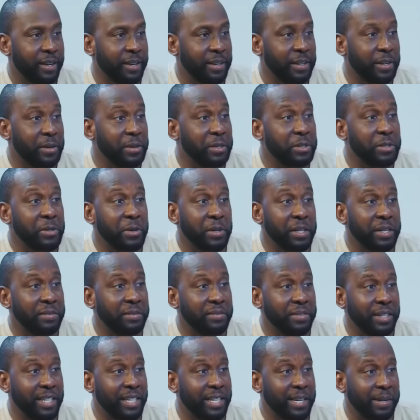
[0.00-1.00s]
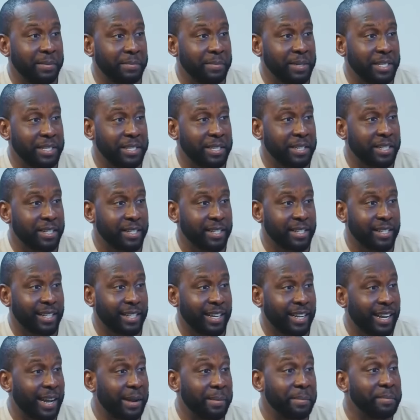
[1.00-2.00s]
You know, it's not only V that missed us.
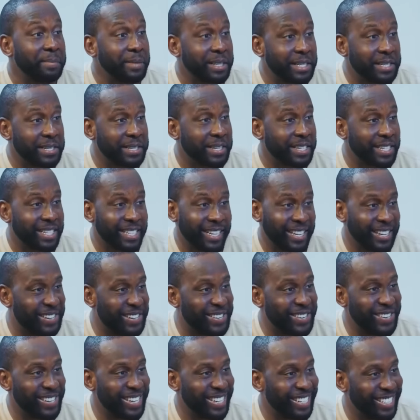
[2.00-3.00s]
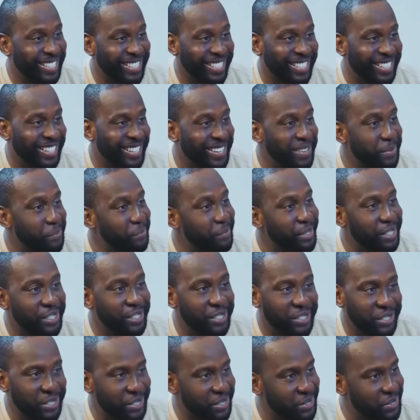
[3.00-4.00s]
Like, I missed us like crazy. I
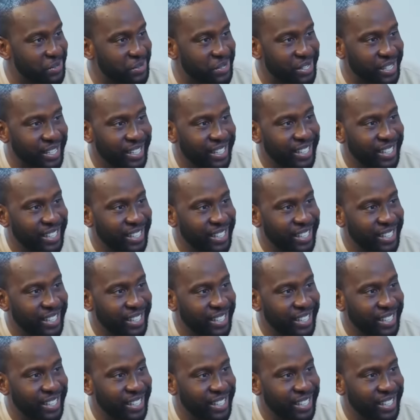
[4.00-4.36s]
missed you.